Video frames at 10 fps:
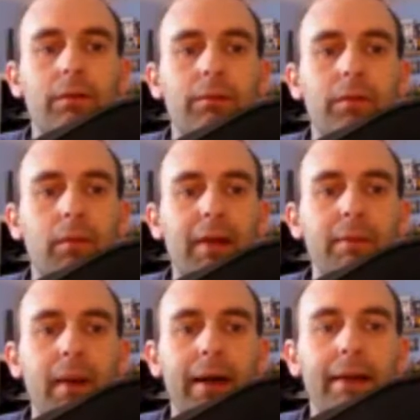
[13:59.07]
from
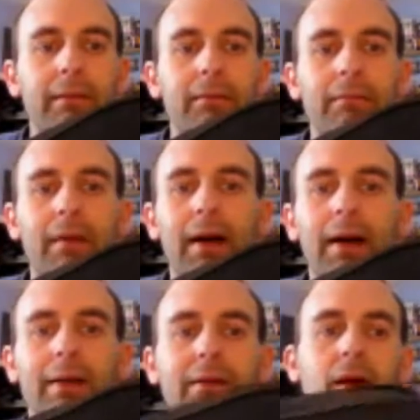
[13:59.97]
eBay,
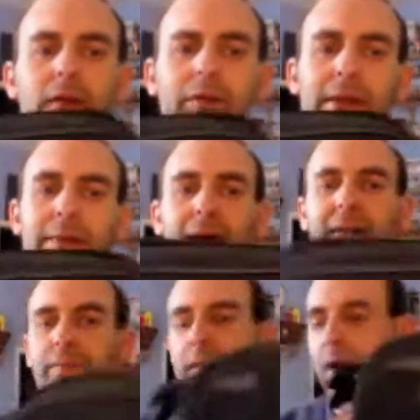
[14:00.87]
and no, not from eBay,
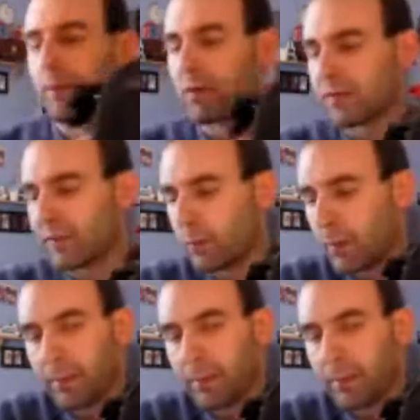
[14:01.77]
from a car boot sale for one